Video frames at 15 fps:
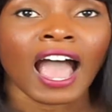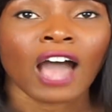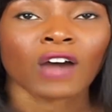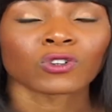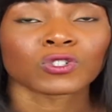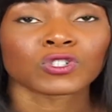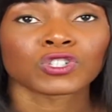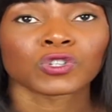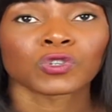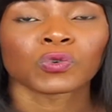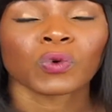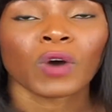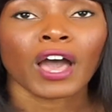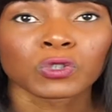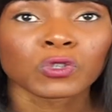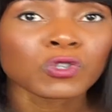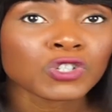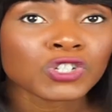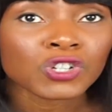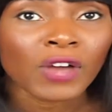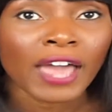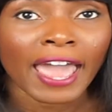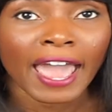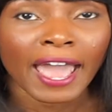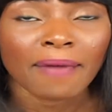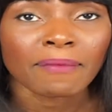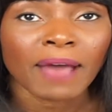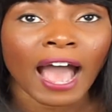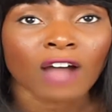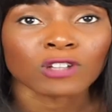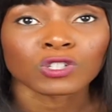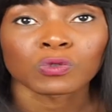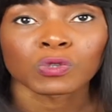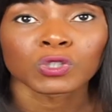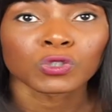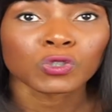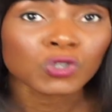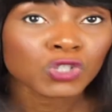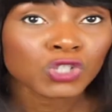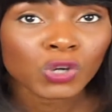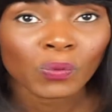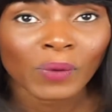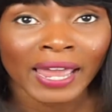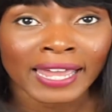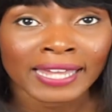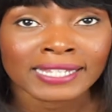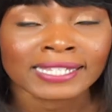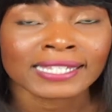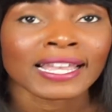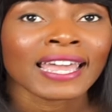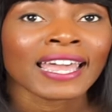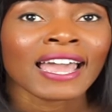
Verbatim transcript: how to reduce your hem, how to reduce your waist,